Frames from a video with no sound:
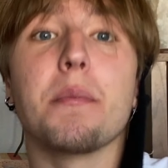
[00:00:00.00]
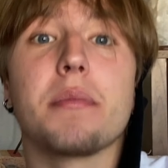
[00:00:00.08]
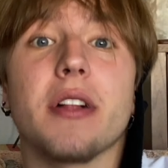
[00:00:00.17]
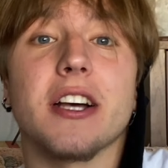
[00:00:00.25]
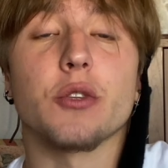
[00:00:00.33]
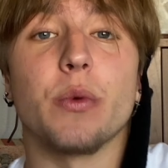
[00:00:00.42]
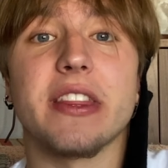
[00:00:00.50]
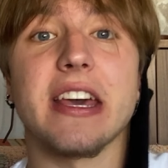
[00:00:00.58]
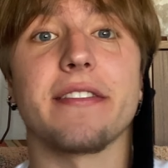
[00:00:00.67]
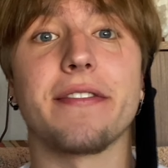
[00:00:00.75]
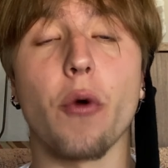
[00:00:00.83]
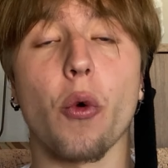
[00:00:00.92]
Plus with
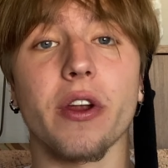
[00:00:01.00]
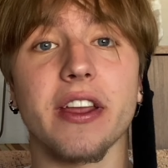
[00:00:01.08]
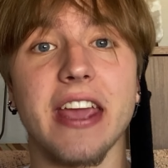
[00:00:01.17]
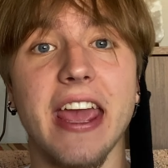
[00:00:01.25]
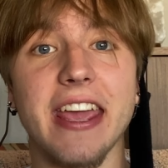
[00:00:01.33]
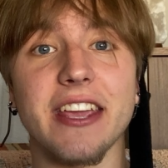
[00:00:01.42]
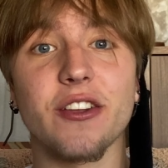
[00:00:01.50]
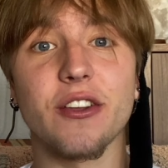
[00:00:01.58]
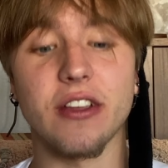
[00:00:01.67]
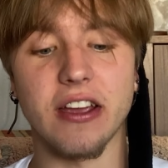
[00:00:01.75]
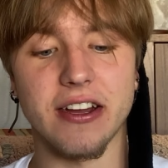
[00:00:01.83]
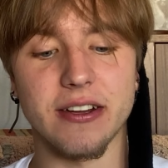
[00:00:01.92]
that 4K,
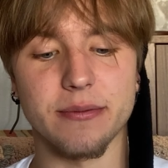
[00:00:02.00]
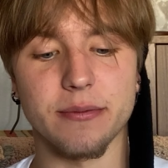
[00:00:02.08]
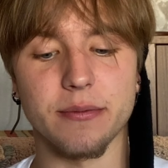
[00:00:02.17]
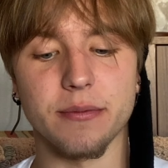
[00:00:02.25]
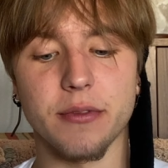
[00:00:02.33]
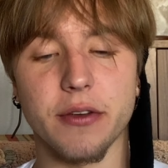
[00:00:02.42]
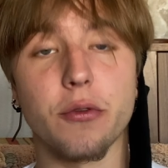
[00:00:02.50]
the